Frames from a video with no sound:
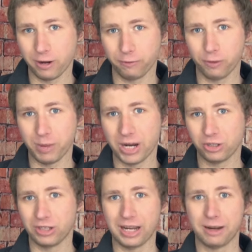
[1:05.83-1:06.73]

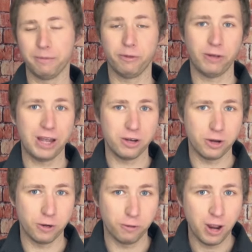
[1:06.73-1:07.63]
information that can prevent
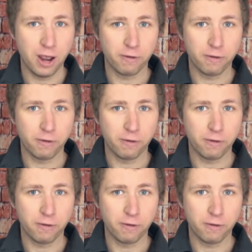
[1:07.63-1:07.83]
you